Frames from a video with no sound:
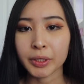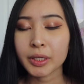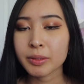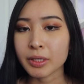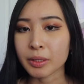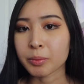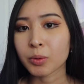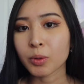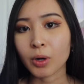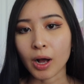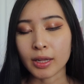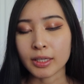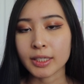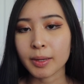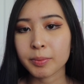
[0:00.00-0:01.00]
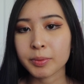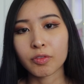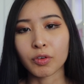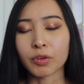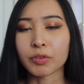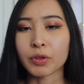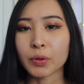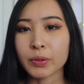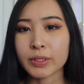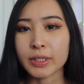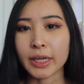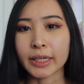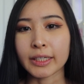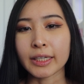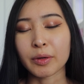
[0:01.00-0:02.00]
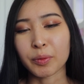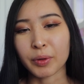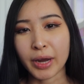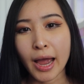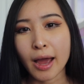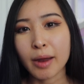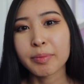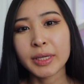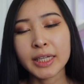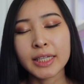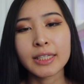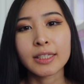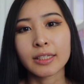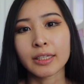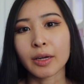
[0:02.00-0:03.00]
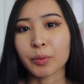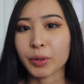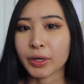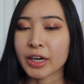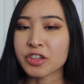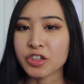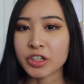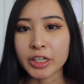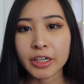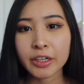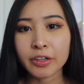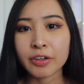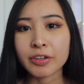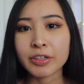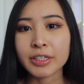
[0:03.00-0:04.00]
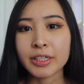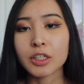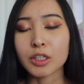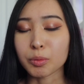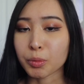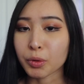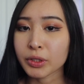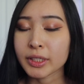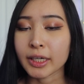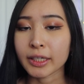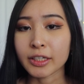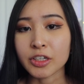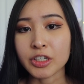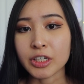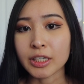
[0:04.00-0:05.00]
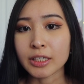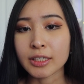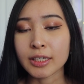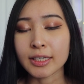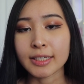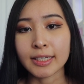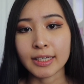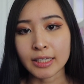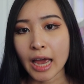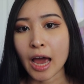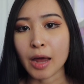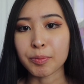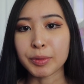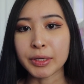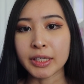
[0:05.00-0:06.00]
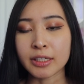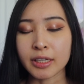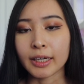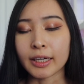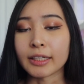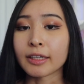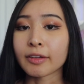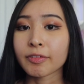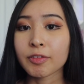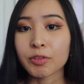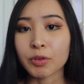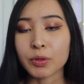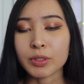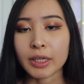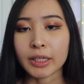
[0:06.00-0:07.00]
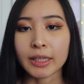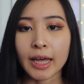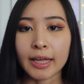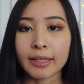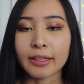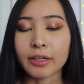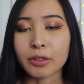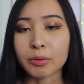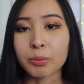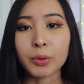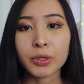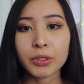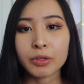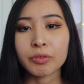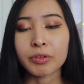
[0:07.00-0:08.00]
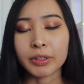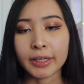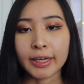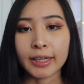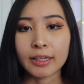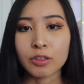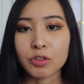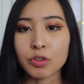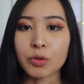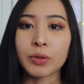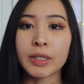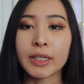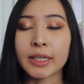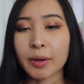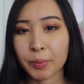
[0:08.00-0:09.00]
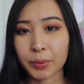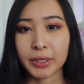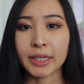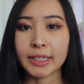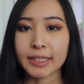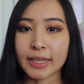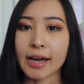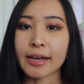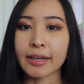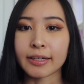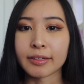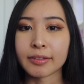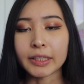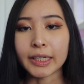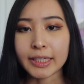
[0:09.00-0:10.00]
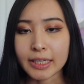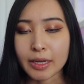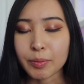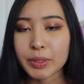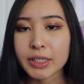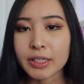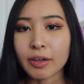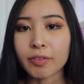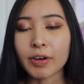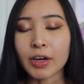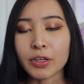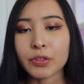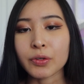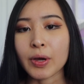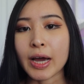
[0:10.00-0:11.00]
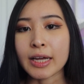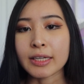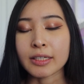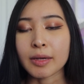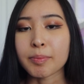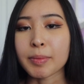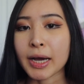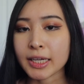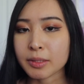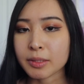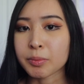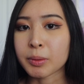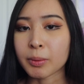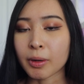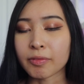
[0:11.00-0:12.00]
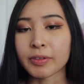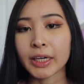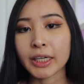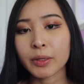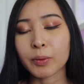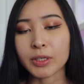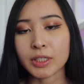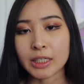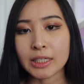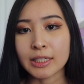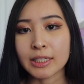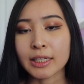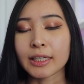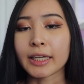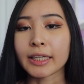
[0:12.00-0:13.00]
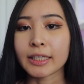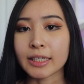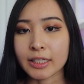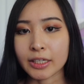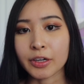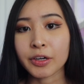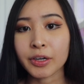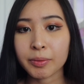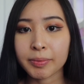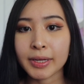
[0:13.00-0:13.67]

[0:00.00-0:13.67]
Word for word: pretty typical concepts for roles like network admins, network engineers, support technicians, sysadmins, and different roles like that that are more so related to the networking side. The exam itself also has a maximum of 90 questions like the Security